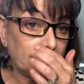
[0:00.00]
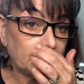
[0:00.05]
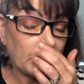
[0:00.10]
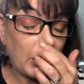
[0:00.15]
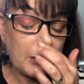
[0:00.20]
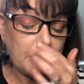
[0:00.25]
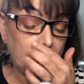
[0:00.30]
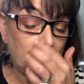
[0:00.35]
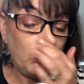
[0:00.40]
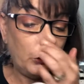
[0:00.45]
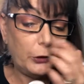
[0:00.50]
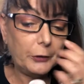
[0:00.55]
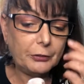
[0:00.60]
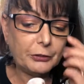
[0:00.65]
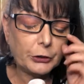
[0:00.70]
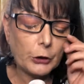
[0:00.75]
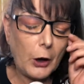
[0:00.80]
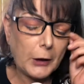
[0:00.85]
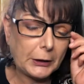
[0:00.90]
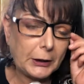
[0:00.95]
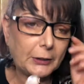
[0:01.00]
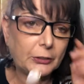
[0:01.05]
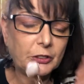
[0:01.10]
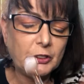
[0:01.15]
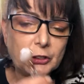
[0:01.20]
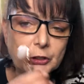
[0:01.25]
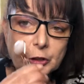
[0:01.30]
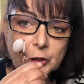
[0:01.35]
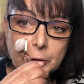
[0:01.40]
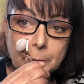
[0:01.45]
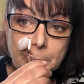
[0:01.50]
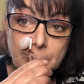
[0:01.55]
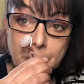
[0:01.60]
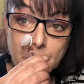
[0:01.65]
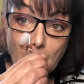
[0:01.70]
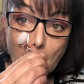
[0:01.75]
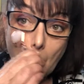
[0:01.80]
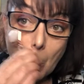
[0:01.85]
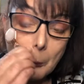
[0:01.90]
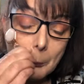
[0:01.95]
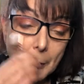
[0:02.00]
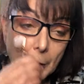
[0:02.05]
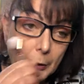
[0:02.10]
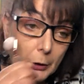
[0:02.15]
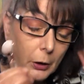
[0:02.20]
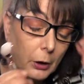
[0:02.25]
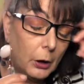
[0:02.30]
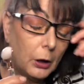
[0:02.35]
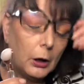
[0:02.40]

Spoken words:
I haven't heard of Psychic Sisters before, but